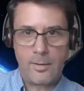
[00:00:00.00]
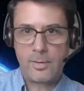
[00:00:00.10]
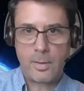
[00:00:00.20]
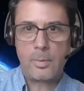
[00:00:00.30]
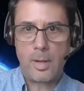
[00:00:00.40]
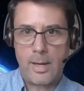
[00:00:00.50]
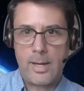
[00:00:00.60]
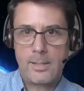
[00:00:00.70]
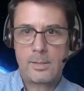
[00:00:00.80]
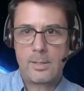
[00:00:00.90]

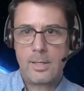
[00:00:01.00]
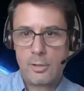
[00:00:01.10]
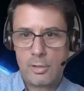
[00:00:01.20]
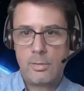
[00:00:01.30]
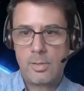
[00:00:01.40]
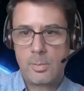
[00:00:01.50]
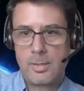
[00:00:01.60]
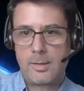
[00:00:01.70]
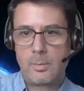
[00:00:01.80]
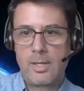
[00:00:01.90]
compliance issues
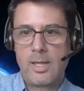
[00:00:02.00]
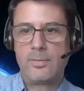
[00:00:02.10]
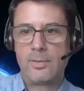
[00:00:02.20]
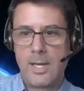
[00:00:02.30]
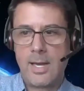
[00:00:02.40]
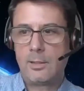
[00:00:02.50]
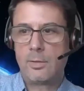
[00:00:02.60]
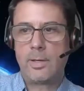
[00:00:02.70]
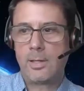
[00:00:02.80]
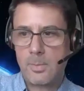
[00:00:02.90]
with FDA
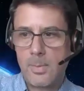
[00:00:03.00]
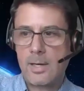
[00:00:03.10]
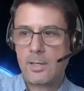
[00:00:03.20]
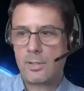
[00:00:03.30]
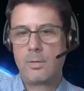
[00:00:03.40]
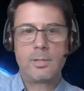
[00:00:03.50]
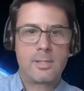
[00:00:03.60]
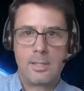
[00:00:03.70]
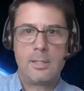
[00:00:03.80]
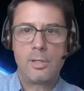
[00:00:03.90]
during an inspection, or
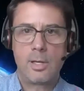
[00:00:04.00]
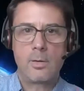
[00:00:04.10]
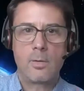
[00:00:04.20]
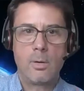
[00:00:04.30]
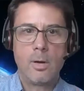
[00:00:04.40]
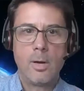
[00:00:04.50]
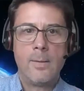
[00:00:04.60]
just in general